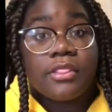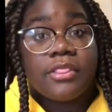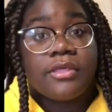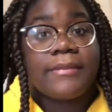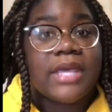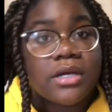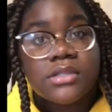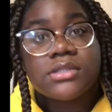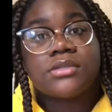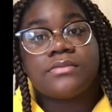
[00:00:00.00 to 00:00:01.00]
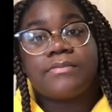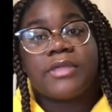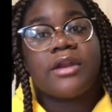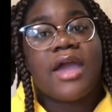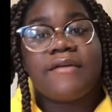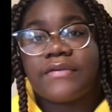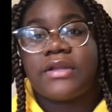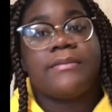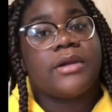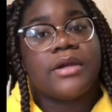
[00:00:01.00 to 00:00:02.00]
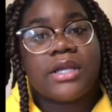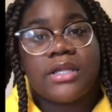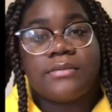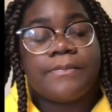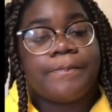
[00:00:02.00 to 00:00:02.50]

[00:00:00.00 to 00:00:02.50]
the males that are African American.